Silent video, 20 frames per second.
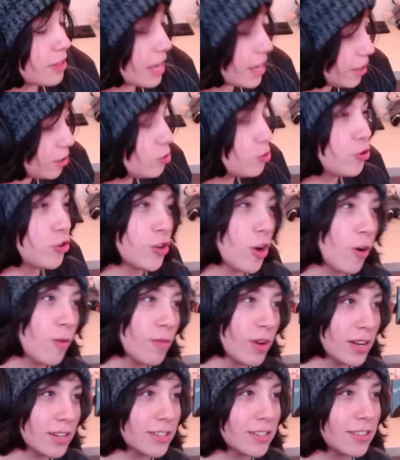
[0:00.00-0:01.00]
Thank you so
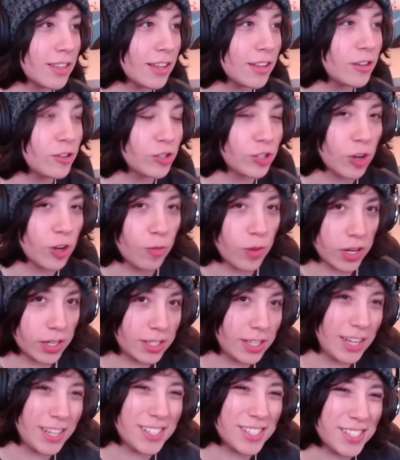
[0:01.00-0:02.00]
much. Thank you so
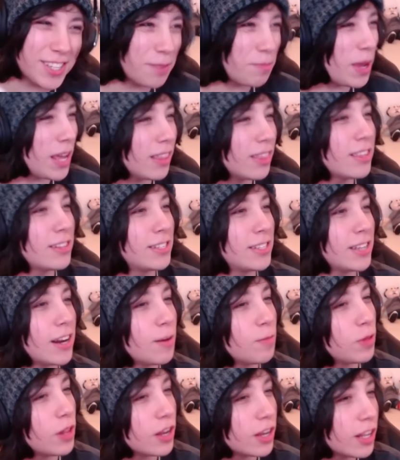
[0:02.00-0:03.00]
much. It's to make the
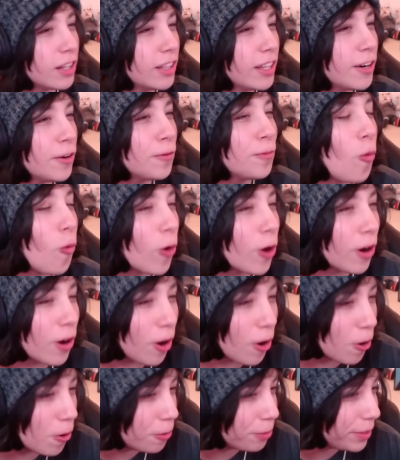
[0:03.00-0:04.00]
setup look a little more
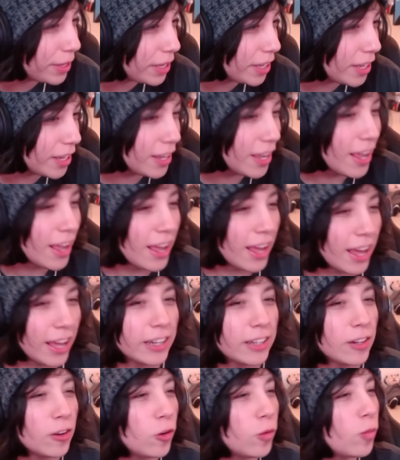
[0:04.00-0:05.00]
homey
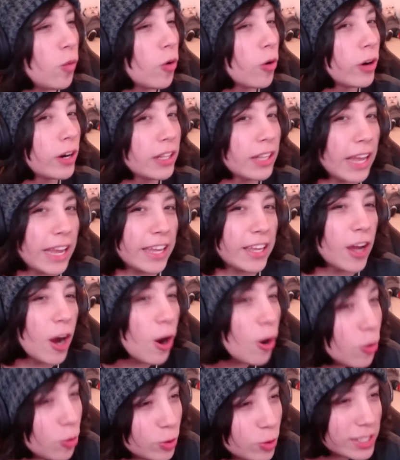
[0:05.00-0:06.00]
and a little more like
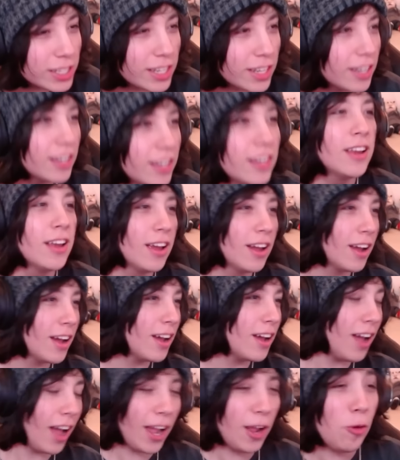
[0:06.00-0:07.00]
cozy.
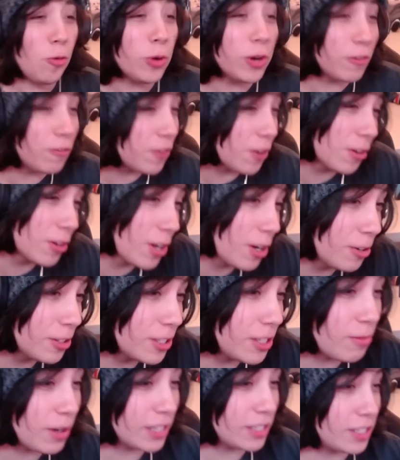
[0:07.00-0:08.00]
Uh, I already feel
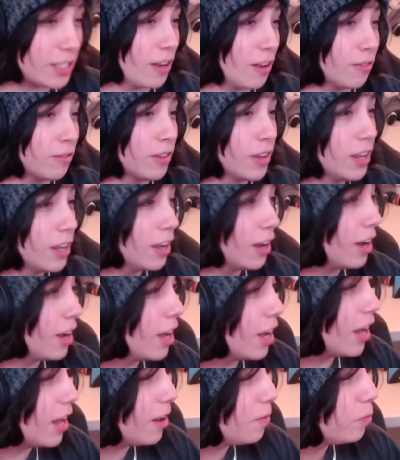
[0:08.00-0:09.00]
cozy myself.
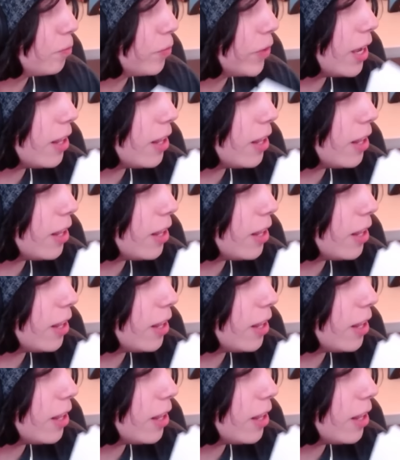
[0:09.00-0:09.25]
Uh,